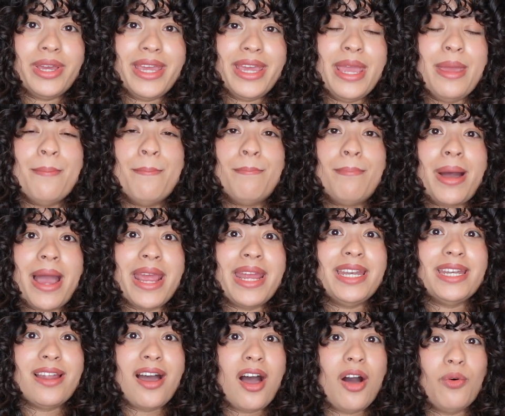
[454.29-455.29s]
it might
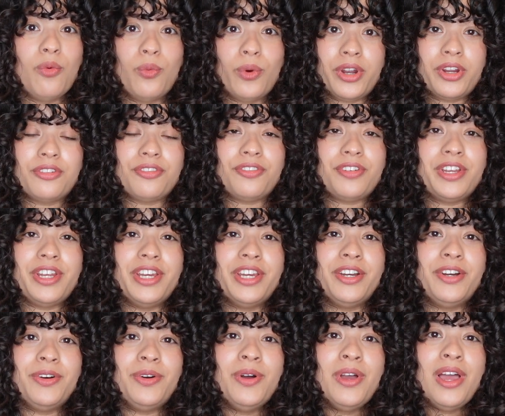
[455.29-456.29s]
not work for
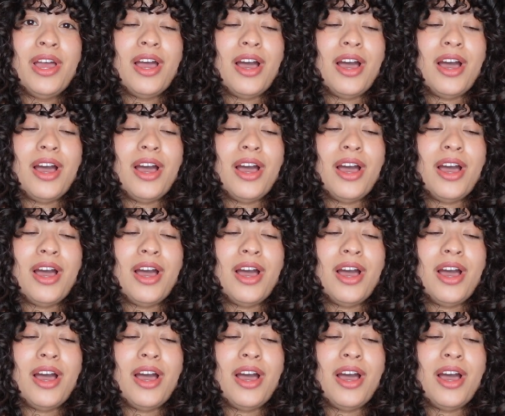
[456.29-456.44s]
you,